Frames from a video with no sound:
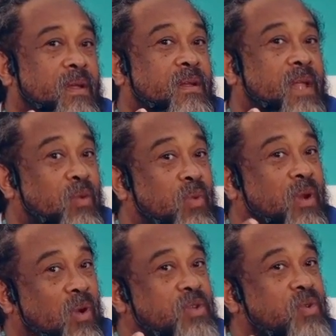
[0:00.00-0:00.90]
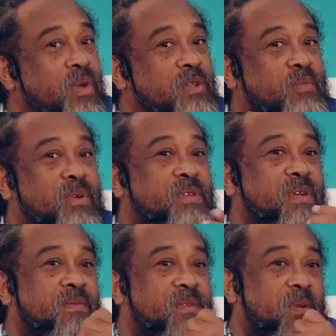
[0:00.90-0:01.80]
that one also is
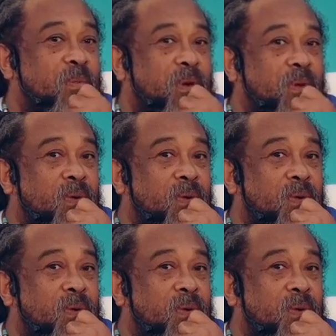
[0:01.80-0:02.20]
perceived somehow.